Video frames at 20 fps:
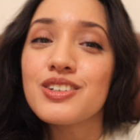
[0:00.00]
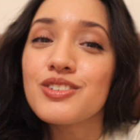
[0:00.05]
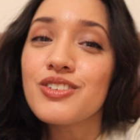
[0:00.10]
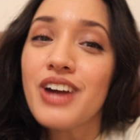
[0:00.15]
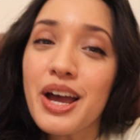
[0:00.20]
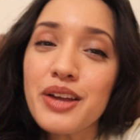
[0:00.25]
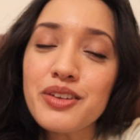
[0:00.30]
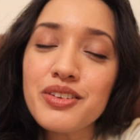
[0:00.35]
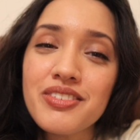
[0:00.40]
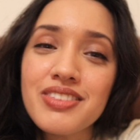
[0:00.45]
To
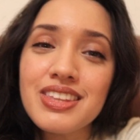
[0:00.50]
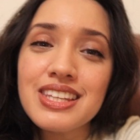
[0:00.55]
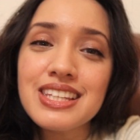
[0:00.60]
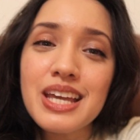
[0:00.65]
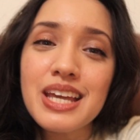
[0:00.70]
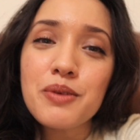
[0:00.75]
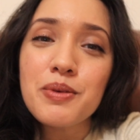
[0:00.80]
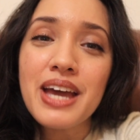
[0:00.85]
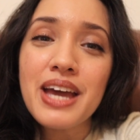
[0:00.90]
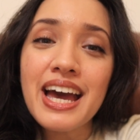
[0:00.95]
round off the
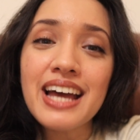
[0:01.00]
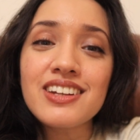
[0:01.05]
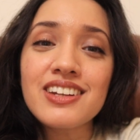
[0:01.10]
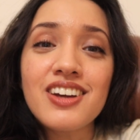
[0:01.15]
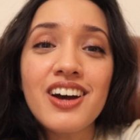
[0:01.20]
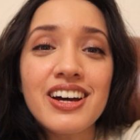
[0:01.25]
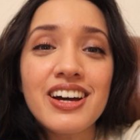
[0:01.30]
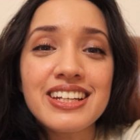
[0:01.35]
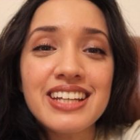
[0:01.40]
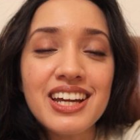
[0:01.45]
day, we had
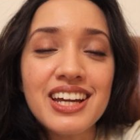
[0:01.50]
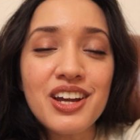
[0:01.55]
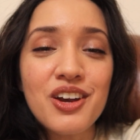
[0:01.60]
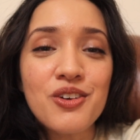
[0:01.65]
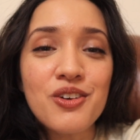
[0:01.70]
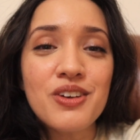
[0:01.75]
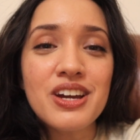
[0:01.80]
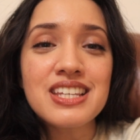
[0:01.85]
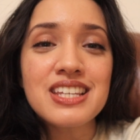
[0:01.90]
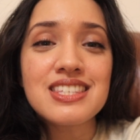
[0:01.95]
cardiac
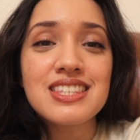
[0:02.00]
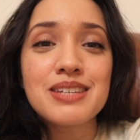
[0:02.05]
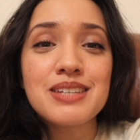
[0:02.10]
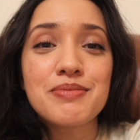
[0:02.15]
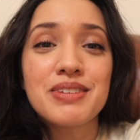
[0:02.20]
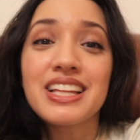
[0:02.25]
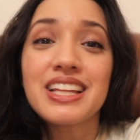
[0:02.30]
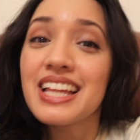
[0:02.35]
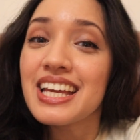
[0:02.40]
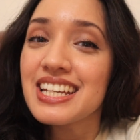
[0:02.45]
arrest
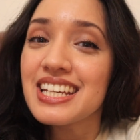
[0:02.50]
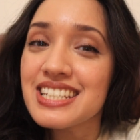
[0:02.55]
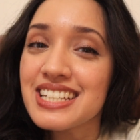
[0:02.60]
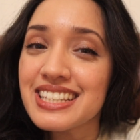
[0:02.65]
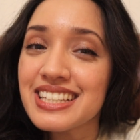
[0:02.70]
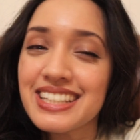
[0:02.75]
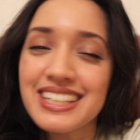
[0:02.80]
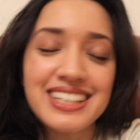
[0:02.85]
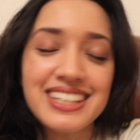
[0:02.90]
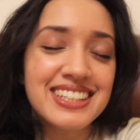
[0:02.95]
simulation
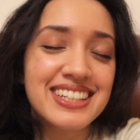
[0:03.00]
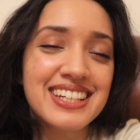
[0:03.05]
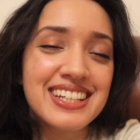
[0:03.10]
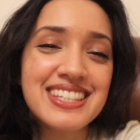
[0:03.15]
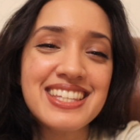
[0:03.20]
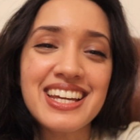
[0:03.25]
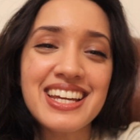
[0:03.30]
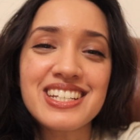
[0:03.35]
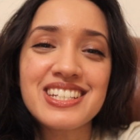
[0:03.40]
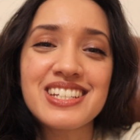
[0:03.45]
teaching
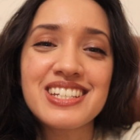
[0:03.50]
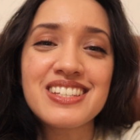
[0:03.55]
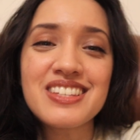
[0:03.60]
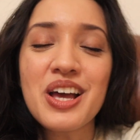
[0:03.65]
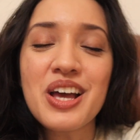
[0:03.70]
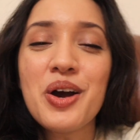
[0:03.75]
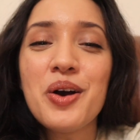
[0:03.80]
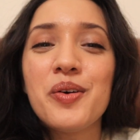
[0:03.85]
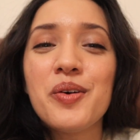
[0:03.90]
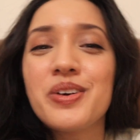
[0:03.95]
sessions,
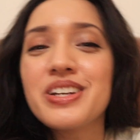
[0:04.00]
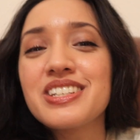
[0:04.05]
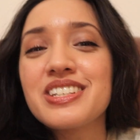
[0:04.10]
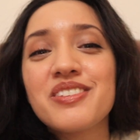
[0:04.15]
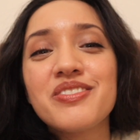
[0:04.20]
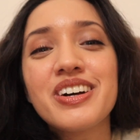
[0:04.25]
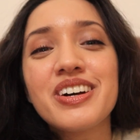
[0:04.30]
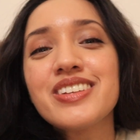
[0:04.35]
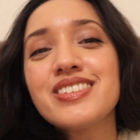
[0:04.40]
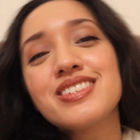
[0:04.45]
which I
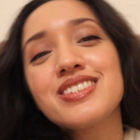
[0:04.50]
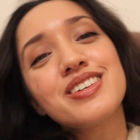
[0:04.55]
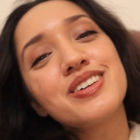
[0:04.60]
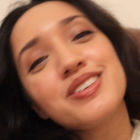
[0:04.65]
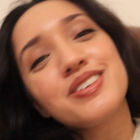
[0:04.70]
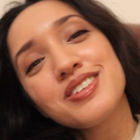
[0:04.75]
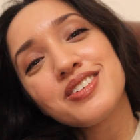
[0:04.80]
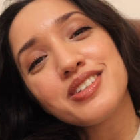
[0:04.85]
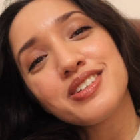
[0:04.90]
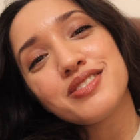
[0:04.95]
found so
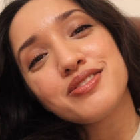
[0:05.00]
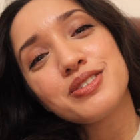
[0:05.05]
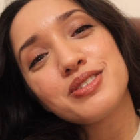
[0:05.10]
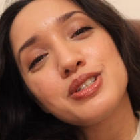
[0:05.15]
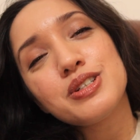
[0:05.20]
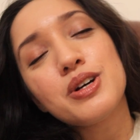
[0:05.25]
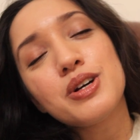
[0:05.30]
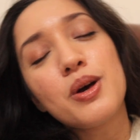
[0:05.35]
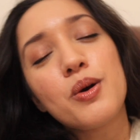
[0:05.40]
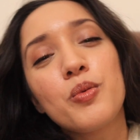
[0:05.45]

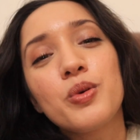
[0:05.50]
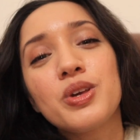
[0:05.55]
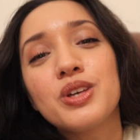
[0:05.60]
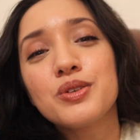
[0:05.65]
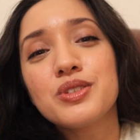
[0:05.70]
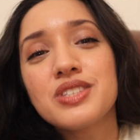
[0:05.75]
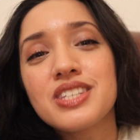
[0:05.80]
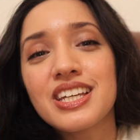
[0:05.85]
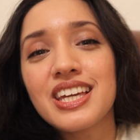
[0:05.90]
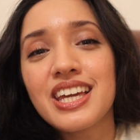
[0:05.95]
useful. We
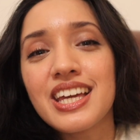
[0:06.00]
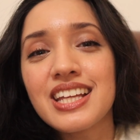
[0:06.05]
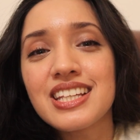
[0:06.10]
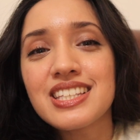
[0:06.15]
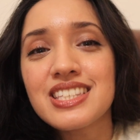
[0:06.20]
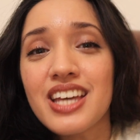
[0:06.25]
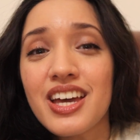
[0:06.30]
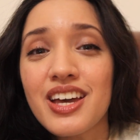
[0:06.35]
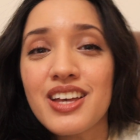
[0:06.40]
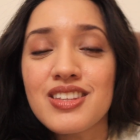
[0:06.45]
all took it in
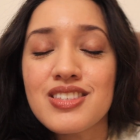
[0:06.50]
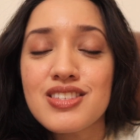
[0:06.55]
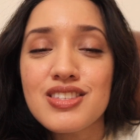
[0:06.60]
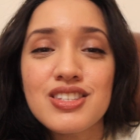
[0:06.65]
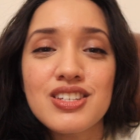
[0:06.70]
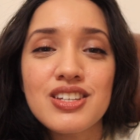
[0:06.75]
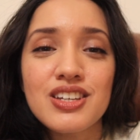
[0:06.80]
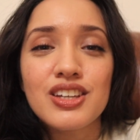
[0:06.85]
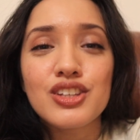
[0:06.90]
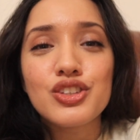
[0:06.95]
turns
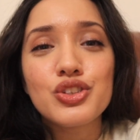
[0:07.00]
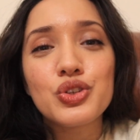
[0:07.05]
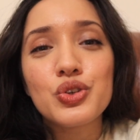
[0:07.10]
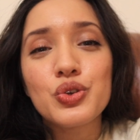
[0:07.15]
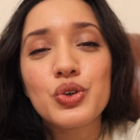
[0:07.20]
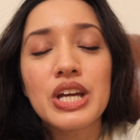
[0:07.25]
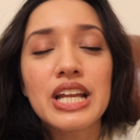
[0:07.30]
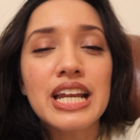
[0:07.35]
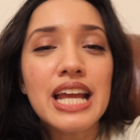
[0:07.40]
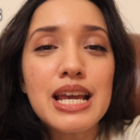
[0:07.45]
to do
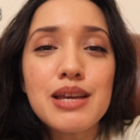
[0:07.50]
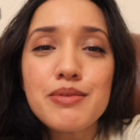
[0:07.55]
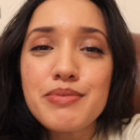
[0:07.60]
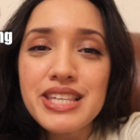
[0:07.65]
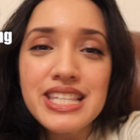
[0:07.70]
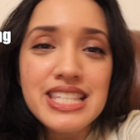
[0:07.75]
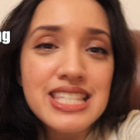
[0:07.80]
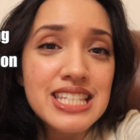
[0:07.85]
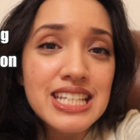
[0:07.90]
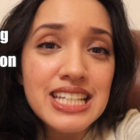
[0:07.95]
an
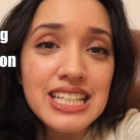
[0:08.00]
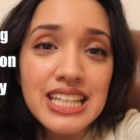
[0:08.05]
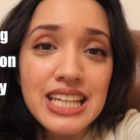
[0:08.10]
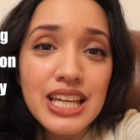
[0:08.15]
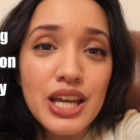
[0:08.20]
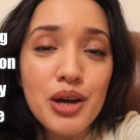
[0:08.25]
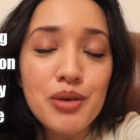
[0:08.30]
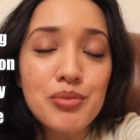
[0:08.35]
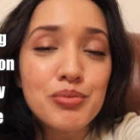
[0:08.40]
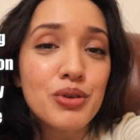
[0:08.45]

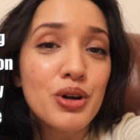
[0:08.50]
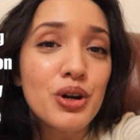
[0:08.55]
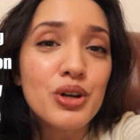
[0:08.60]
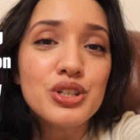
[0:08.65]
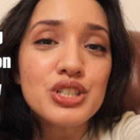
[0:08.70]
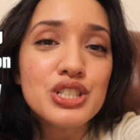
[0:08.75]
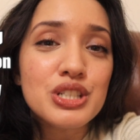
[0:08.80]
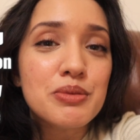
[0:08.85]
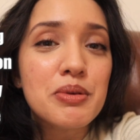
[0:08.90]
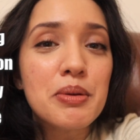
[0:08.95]
ABCD
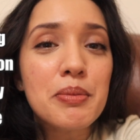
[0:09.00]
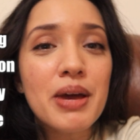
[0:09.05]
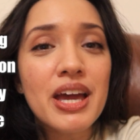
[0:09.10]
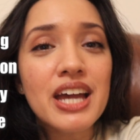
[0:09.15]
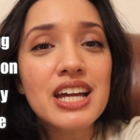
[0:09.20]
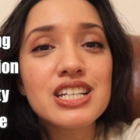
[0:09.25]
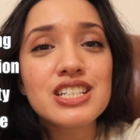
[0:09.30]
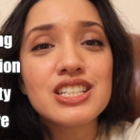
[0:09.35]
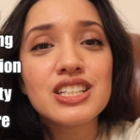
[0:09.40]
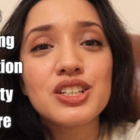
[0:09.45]
approach to a
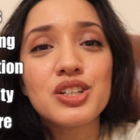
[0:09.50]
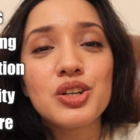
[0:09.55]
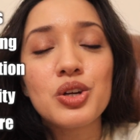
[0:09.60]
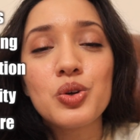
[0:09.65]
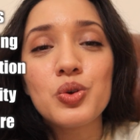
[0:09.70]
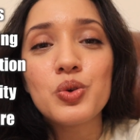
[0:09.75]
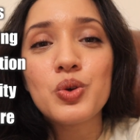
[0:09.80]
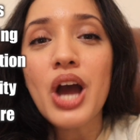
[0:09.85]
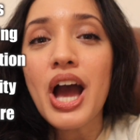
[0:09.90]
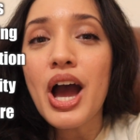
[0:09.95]
patient
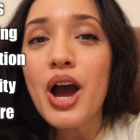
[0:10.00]
who